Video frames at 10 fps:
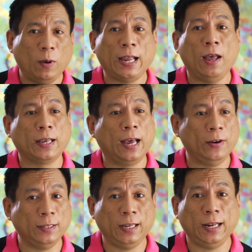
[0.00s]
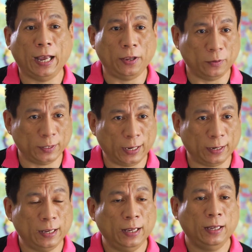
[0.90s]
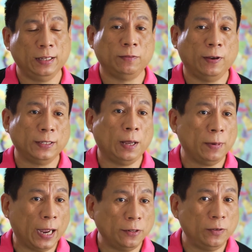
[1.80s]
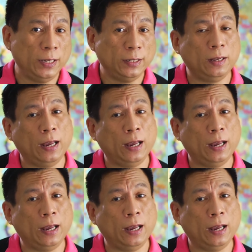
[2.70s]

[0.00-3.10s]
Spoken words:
what kind of currency they are using. For some countries,